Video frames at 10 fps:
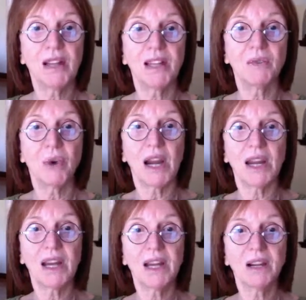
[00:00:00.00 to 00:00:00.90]
and then right
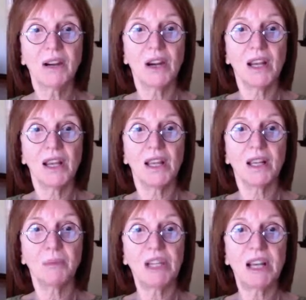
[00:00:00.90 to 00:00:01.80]
here,
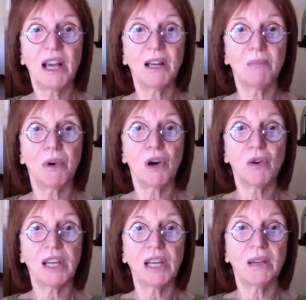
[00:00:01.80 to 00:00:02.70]
it'll be kind of
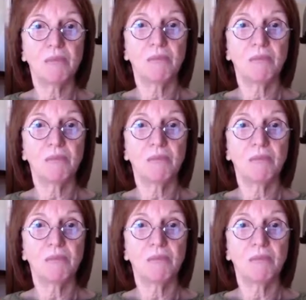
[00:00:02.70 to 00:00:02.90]
pokey.